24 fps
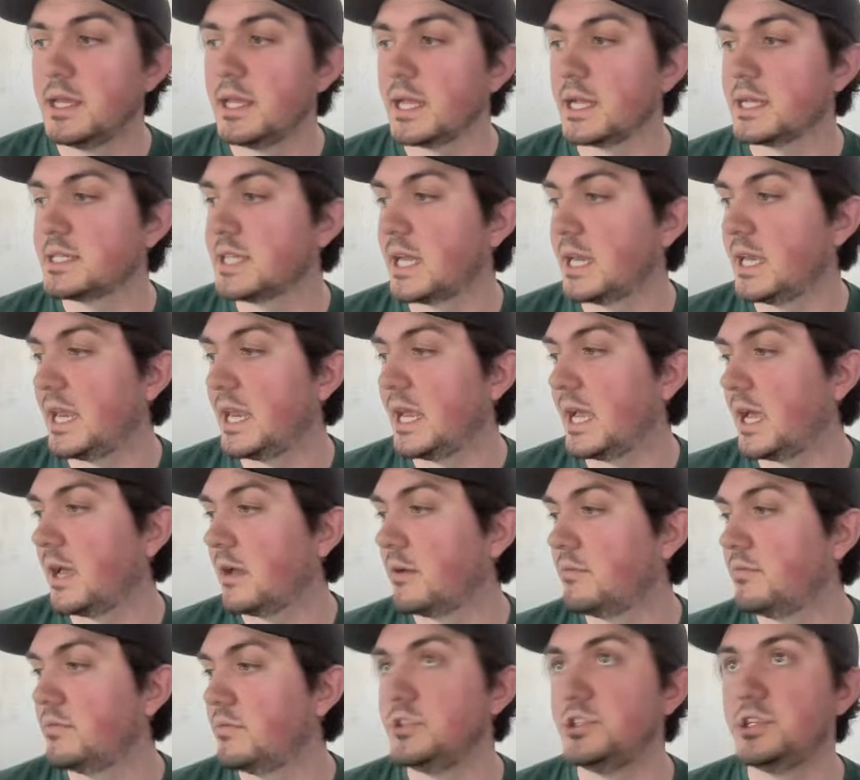Excited to
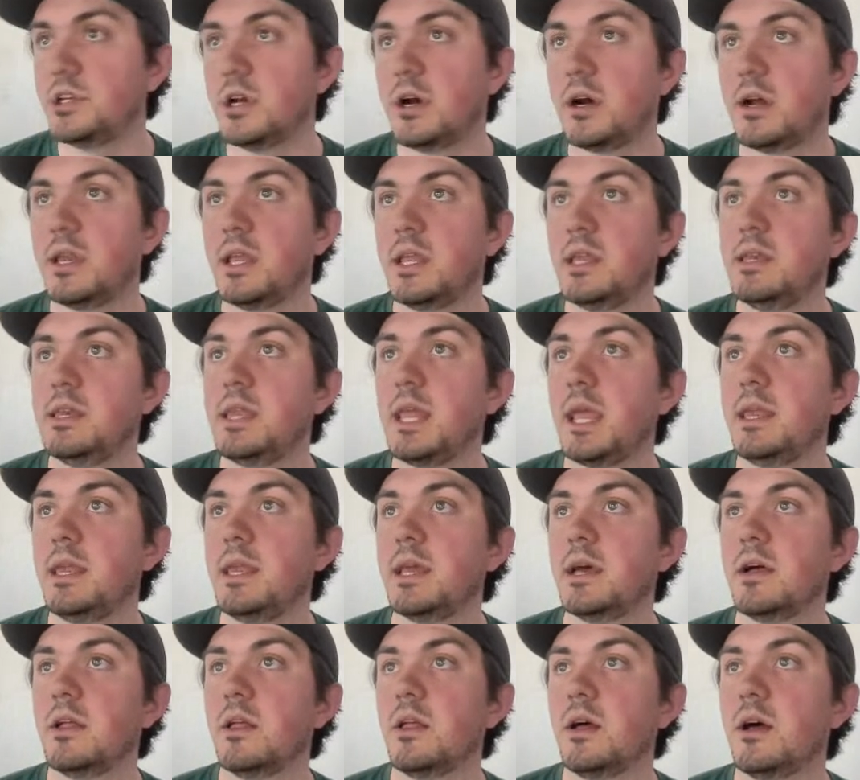have John and
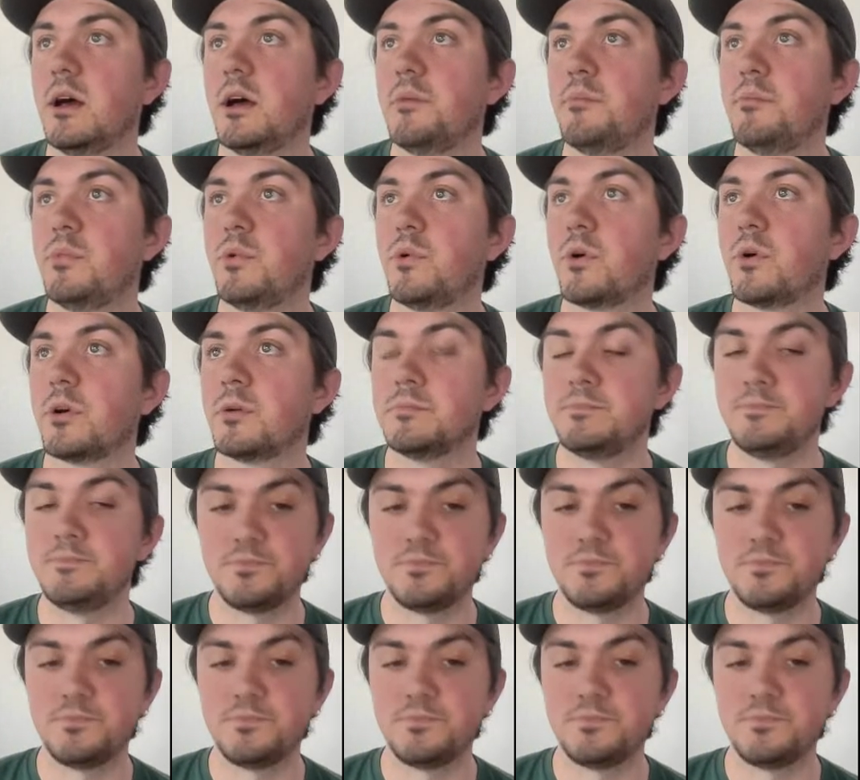Danielle on board.